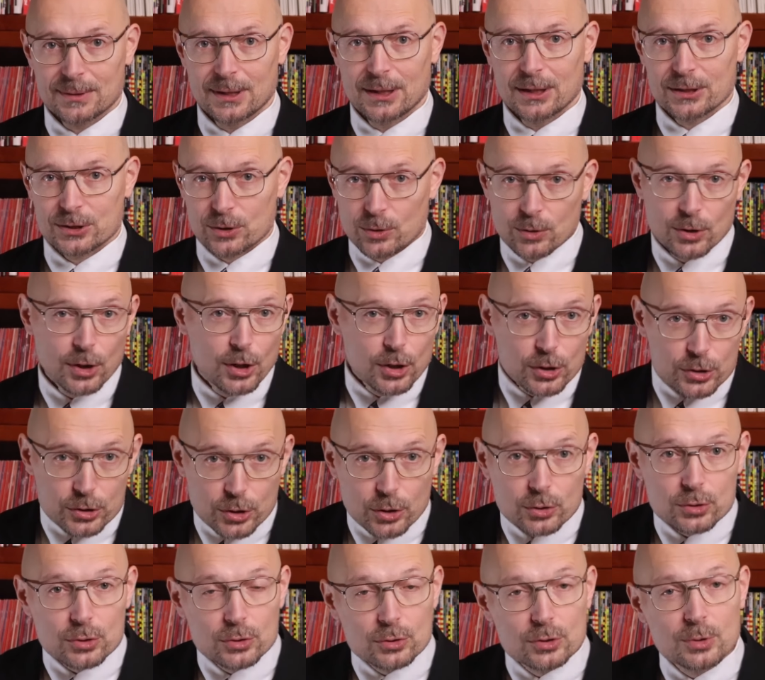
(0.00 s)
So
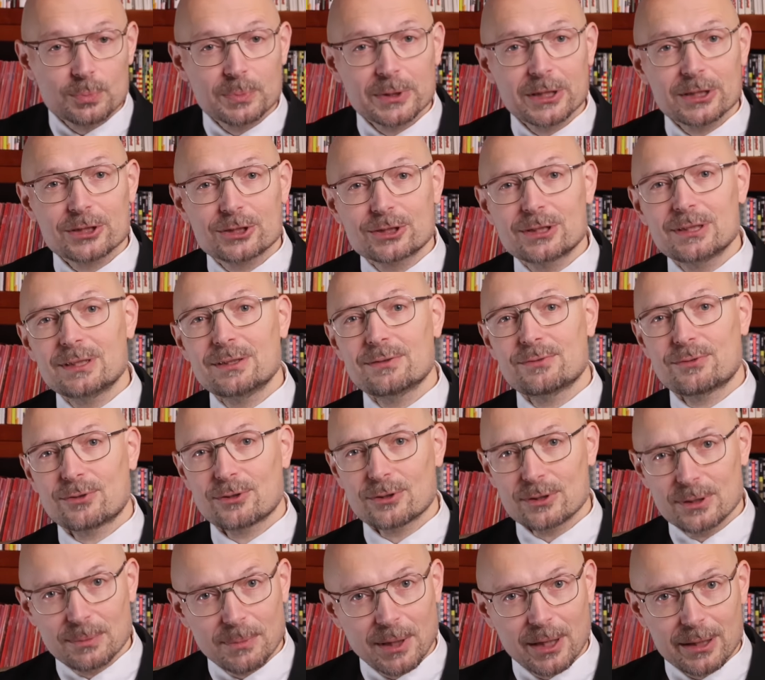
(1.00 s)
don't do the PhD for
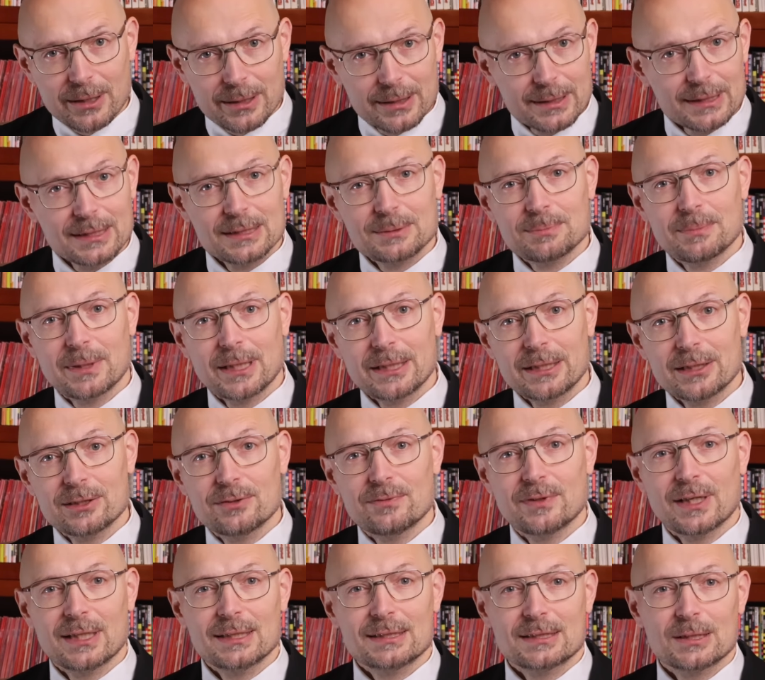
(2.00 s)
the money, is my
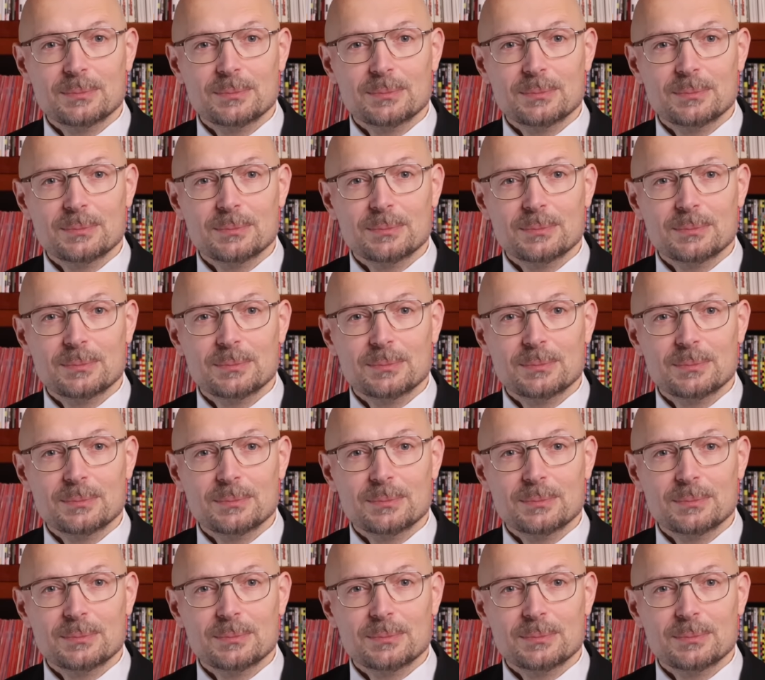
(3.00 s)
advice.